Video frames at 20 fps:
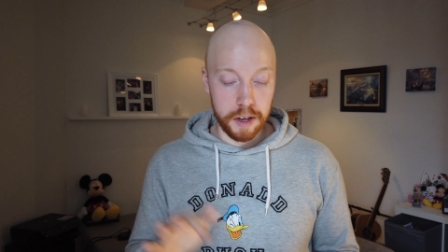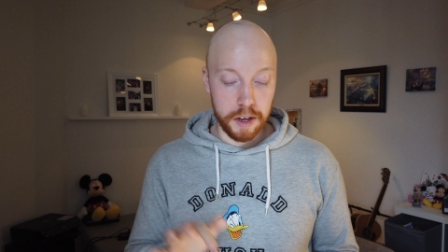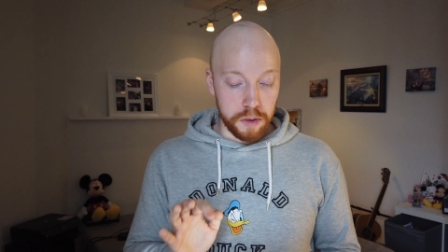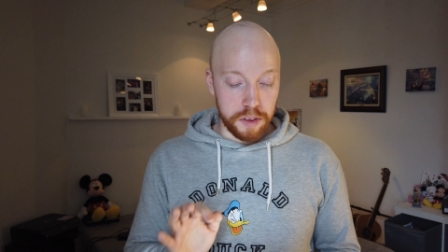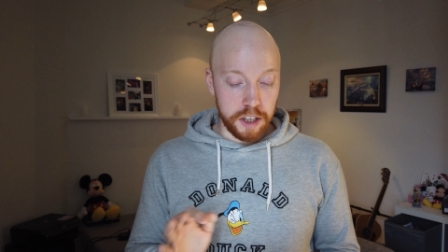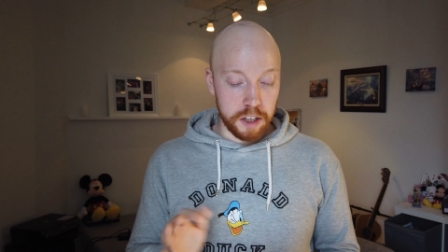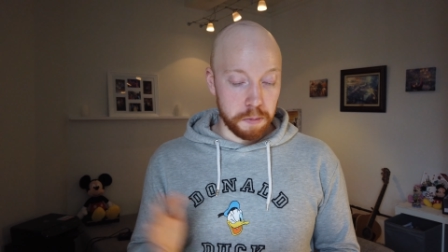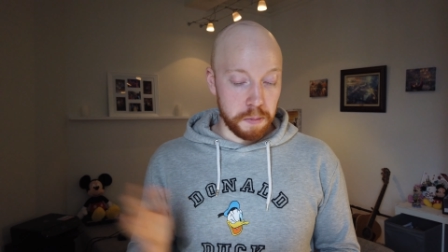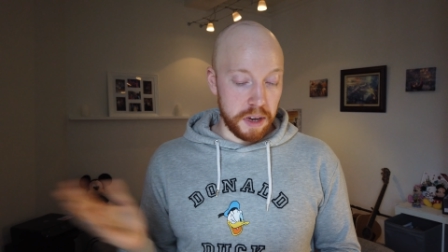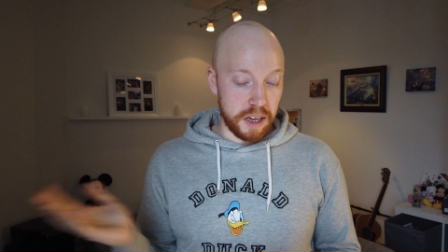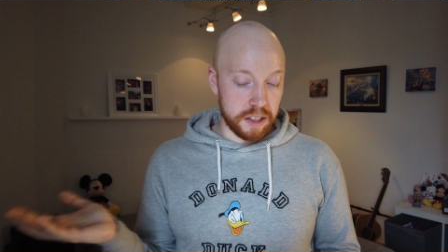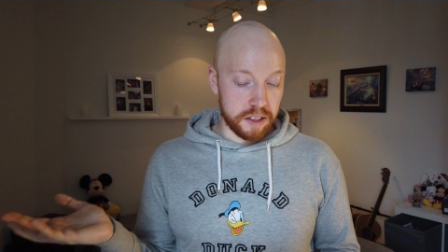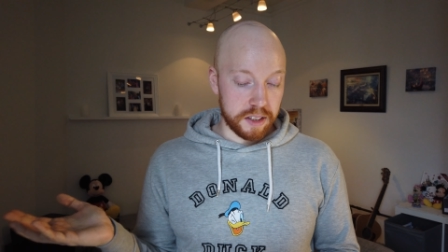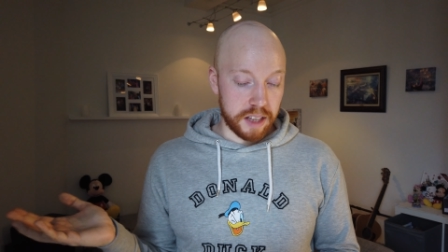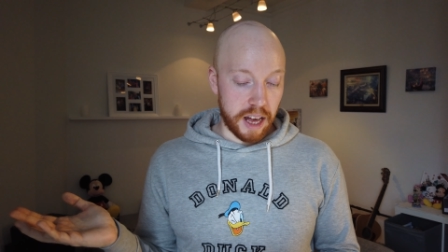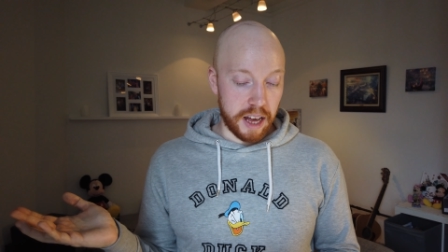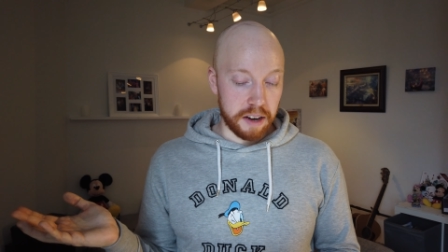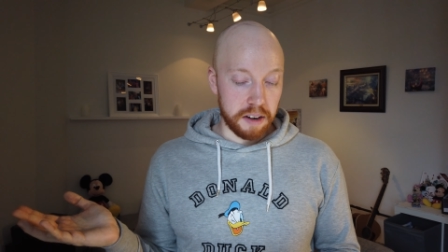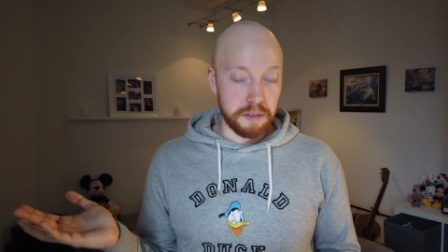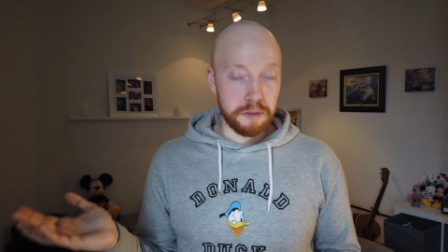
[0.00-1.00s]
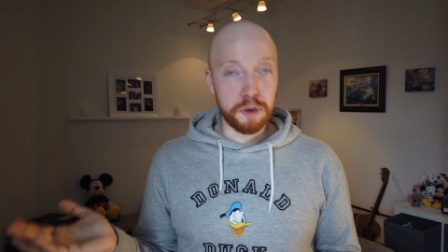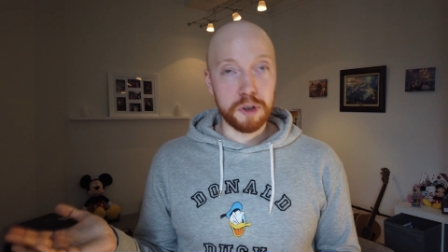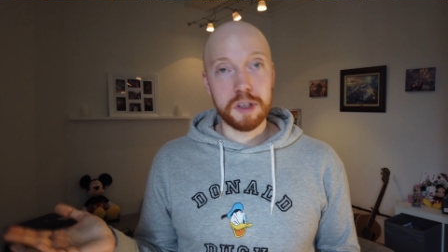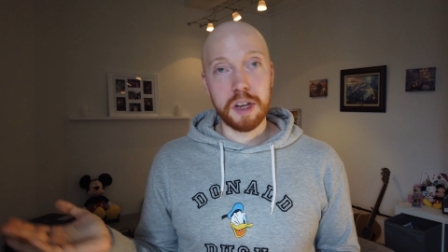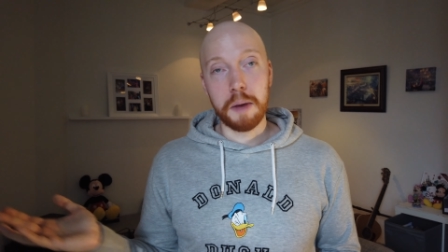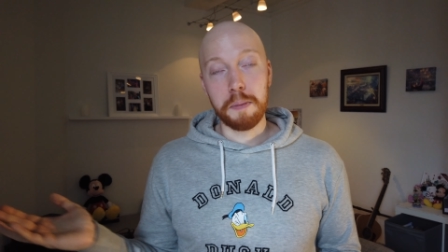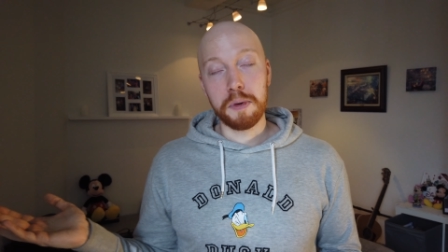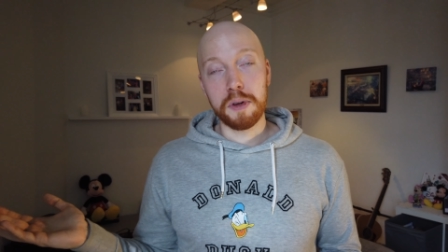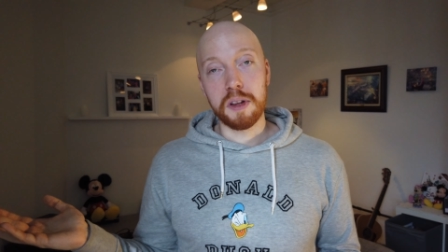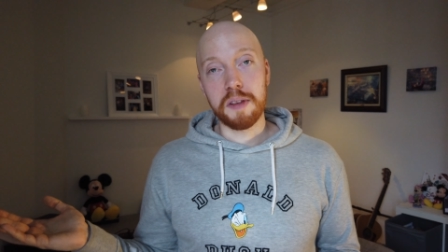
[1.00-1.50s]
This means that, for
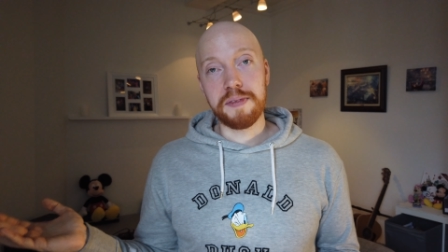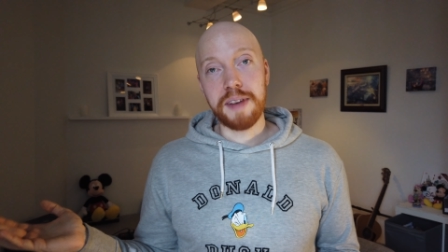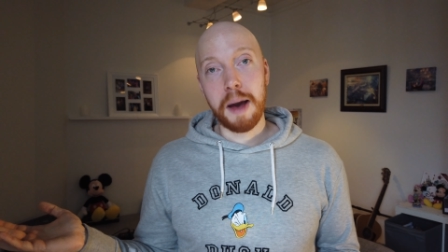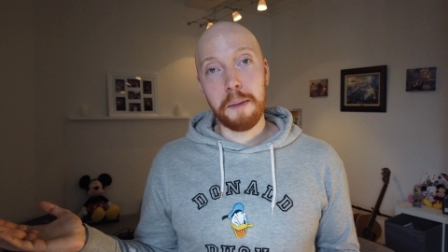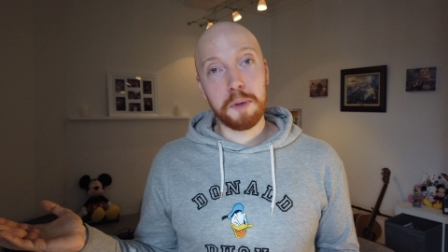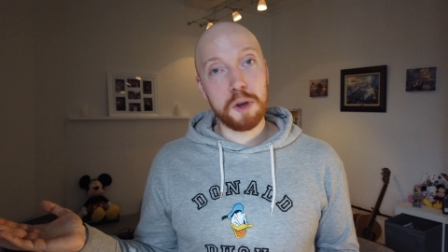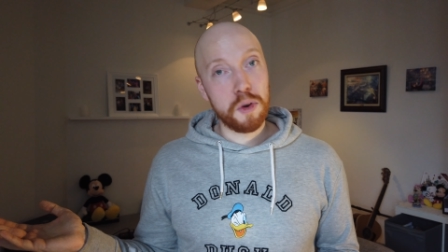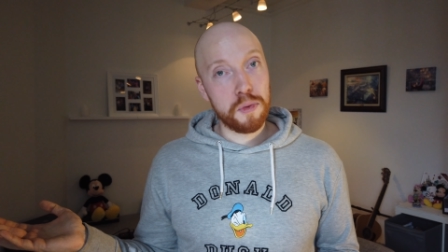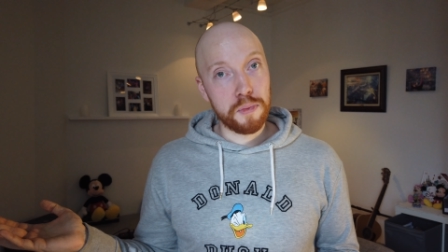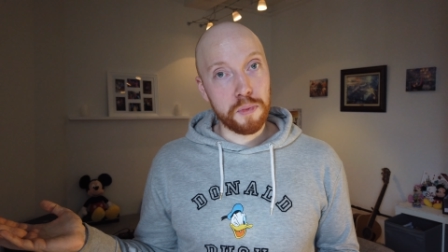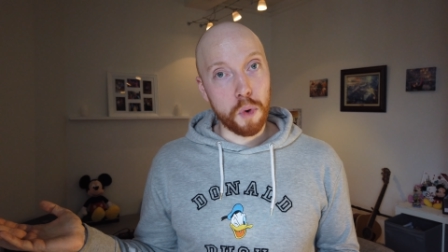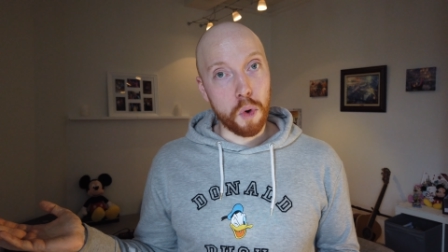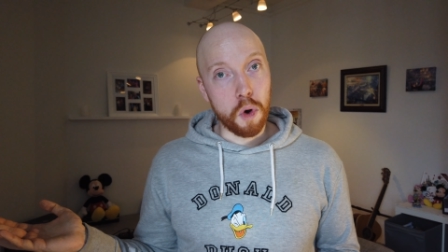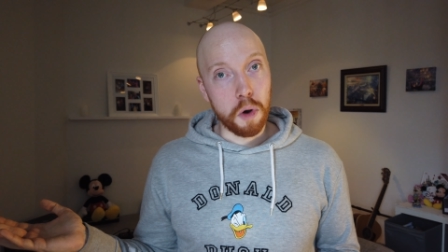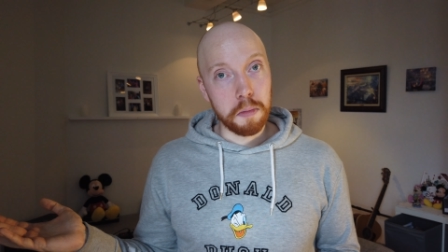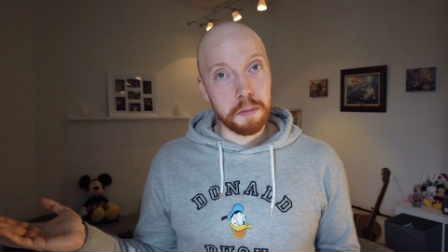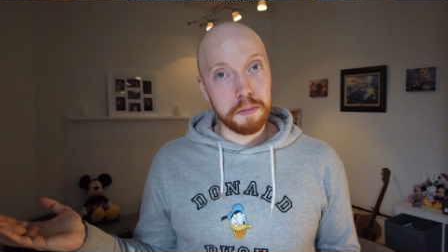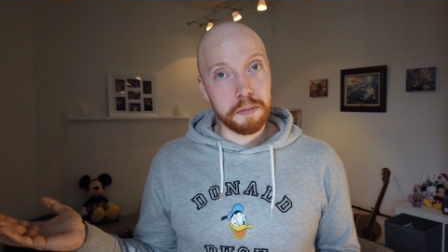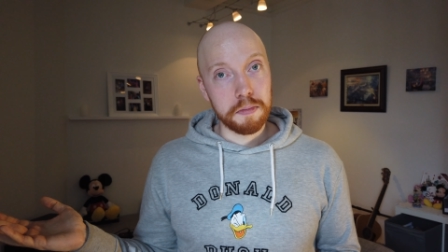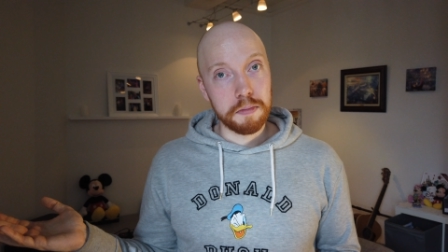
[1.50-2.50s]
example, a family of 4